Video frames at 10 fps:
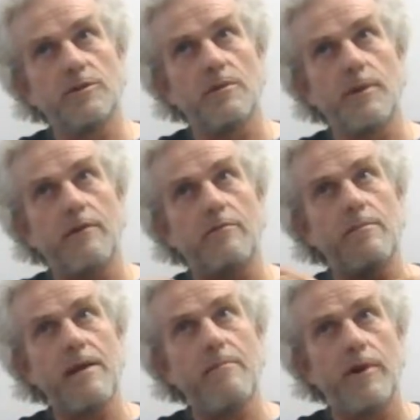So by
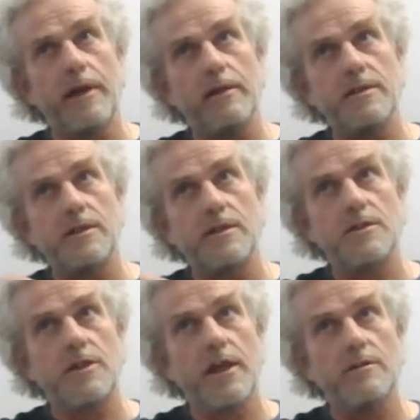remembering this
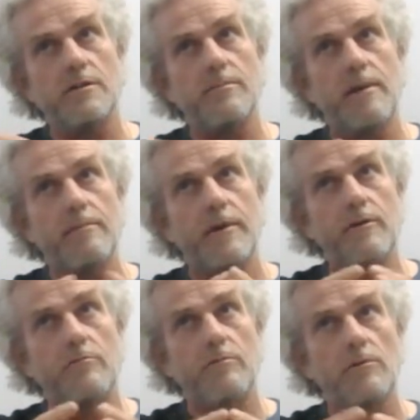exchange and remembering
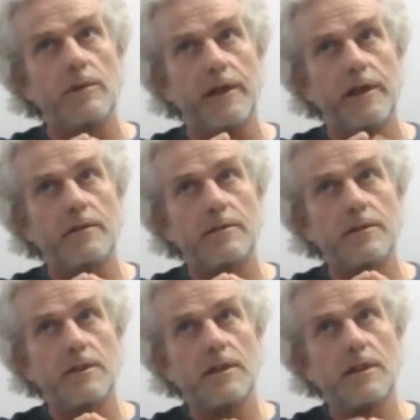your role in it,
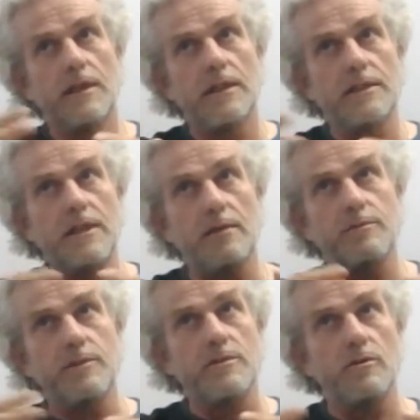this
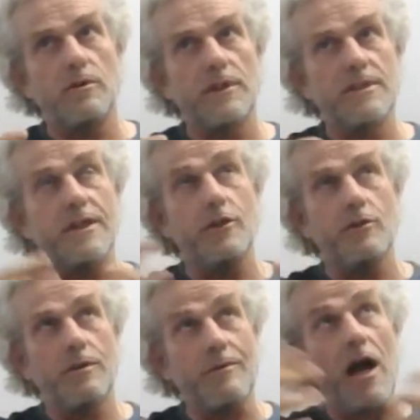helps us all. I say
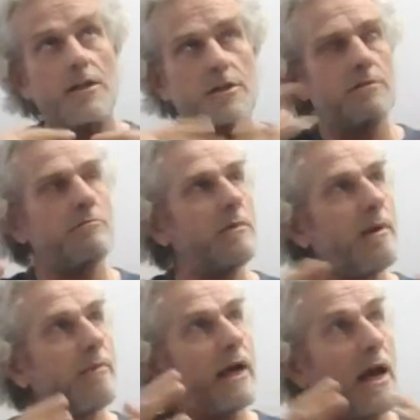you, us,
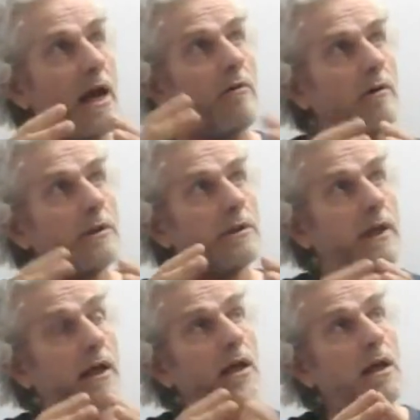remembering our role in that.